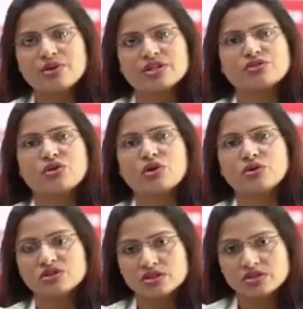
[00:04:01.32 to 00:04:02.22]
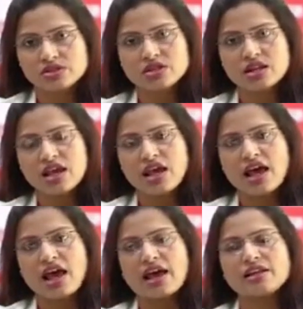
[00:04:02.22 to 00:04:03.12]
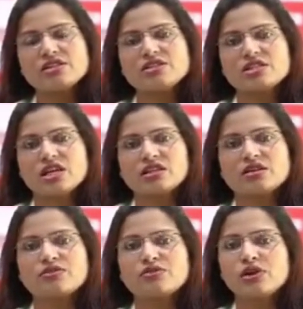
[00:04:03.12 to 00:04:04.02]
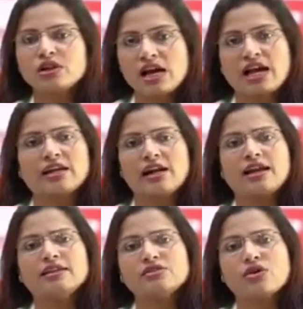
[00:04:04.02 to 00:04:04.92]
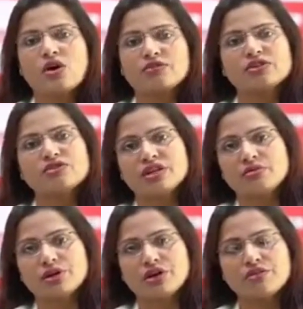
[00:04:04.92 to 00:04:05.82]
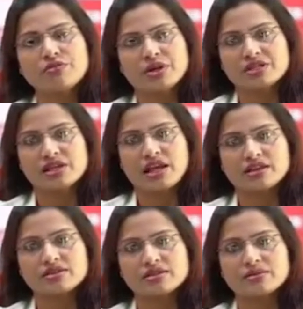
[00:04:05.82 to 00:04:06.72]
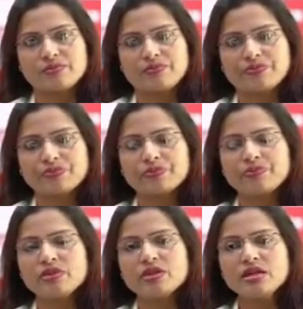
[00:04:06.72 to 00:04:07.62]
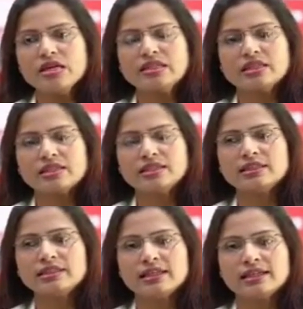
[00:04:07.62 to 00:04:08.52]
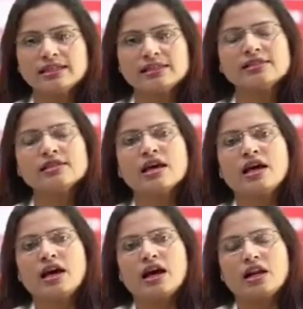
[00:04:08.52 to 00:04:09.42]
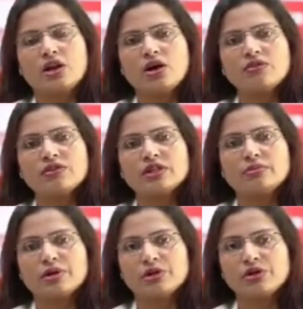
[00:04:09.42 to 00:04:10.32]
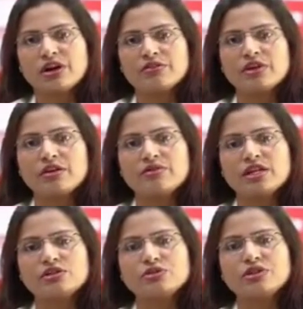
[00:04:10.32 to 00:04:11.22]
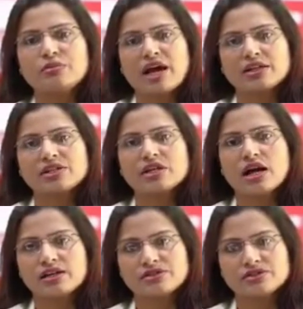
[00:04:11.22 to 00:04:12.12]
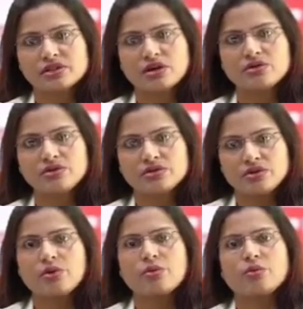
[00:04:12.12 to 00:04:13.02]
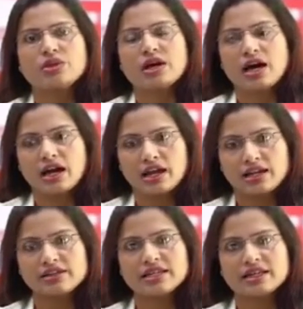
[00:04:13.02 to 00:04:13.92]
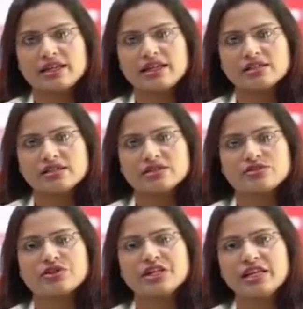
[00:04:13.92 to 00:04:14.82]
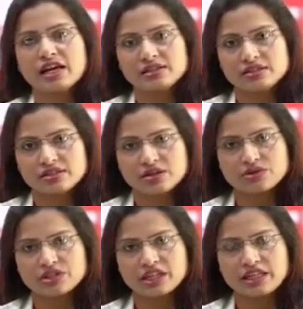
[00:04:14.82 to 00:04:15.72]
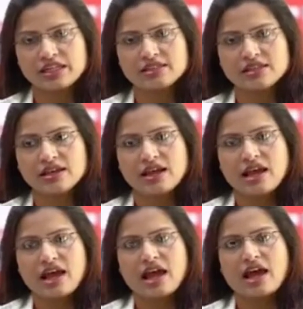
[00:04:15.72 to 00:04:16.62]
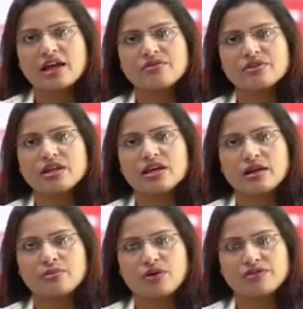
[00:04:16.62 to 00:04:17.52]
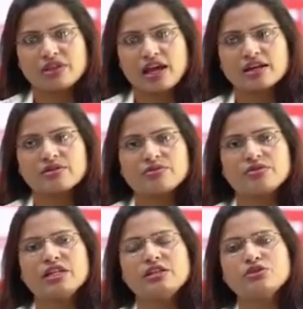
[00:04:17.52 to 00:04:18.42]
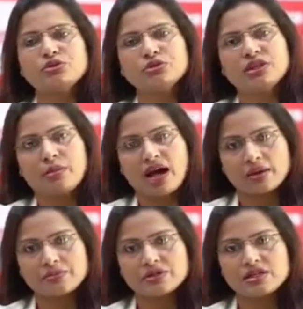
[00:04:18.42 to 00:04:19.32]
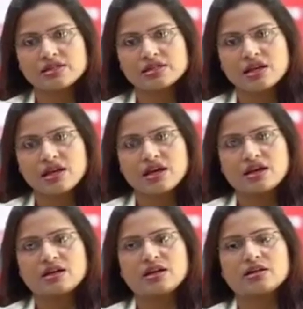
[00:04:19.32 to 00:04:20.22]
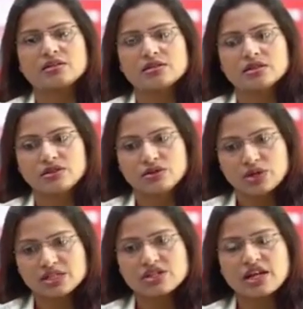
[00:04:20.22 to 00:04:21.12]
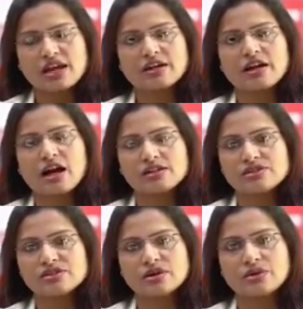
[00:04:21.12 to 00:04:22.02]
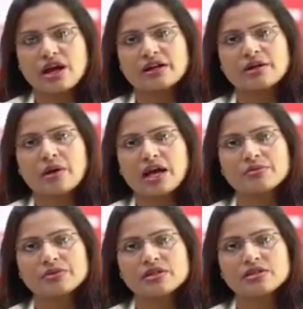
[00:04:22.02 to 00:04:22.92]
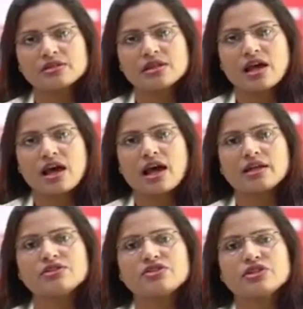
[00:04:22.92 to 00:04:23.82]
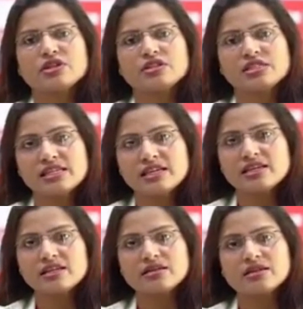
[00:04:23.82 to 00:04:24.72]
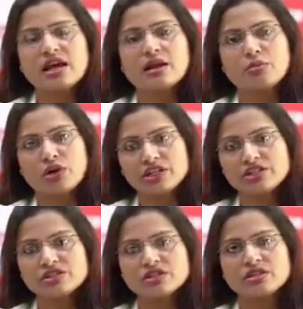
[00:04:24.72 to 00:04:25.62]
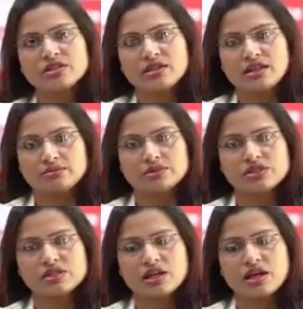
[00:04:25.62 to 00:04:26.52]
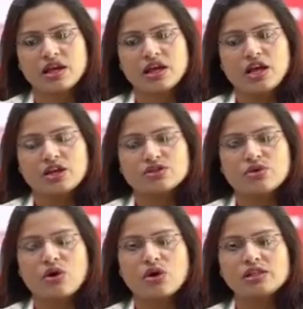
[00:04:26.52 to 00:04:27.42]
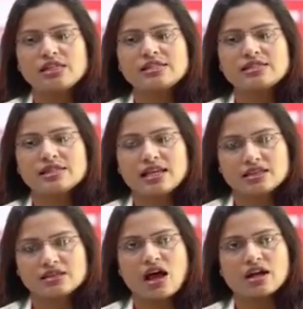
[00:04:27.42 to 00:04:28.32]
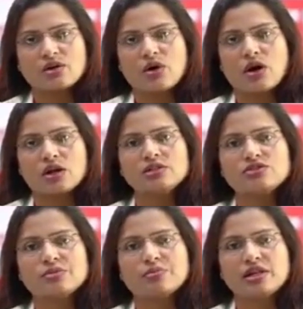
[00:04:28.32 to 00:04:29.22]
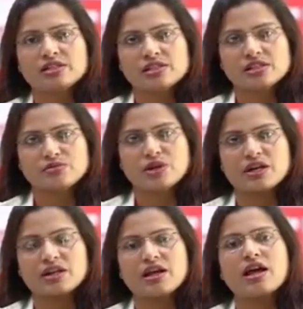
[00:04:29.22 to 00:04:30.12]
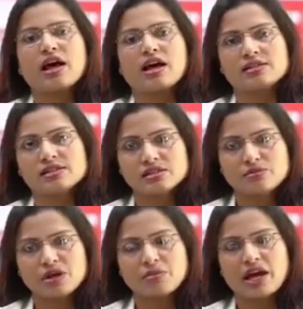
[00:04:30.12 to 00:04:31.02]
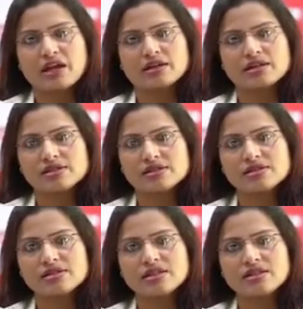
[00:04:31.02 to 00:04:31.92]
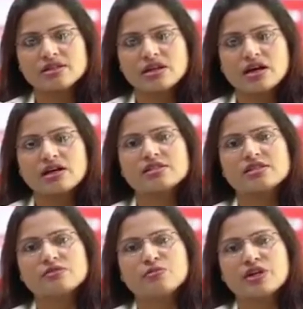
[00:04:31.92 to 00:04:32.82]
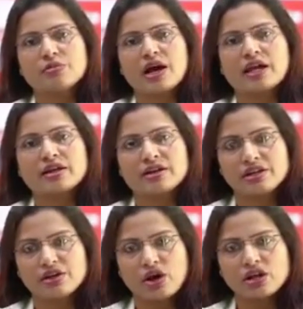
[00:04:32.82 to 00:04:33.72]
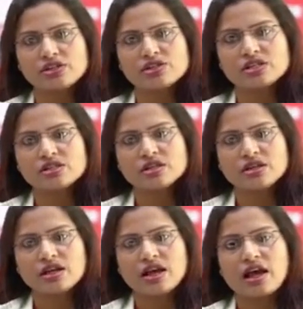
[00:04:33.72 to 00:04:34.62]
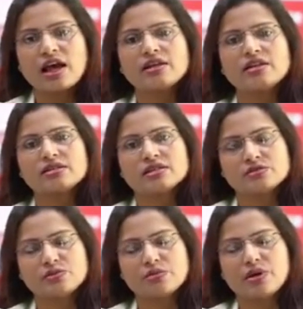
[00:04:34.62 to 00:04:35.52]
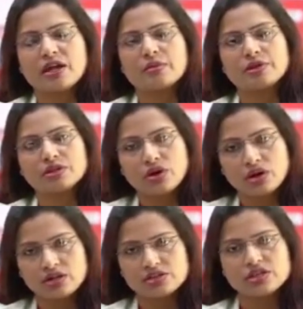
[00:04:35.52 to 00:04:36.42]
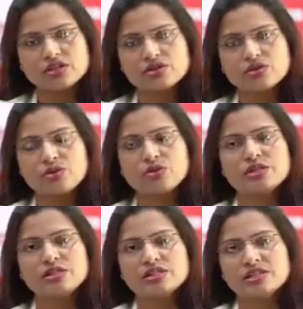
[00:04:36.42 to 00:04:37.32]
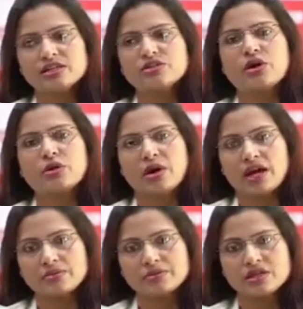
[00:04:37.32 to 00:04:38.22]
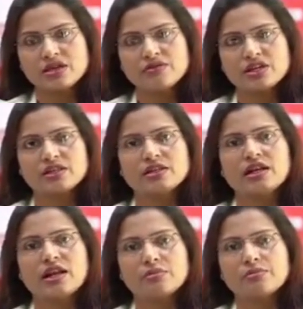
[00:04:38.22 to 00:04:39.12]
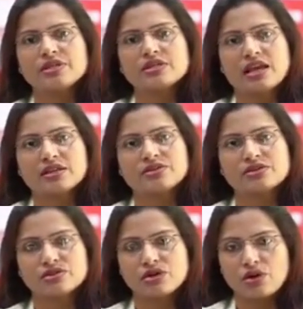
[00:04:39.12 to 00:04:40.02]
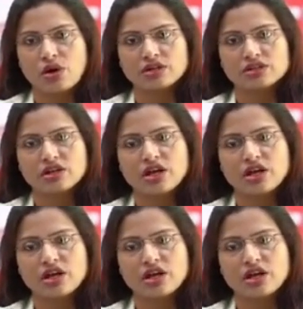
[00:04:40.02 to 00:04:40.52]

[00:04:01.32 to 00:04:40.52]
breast oncosurgeon, and take the full guidelines of the treatment of breast cancer. The other thing is, along with mammography, we'll do the matching ultrasound with the high-end techniques, the 3D ultrasound techniques, and with the help of that, we'll do the biopsies, USG guided, ultrasound guided biopsies, and see and monitor the lumps. So all these things are called triple assessment. Assessment by a consultant, assessment by a radiologist, and assessment by a pathologist who will detect on biopsy whether the lump is cancerous or not.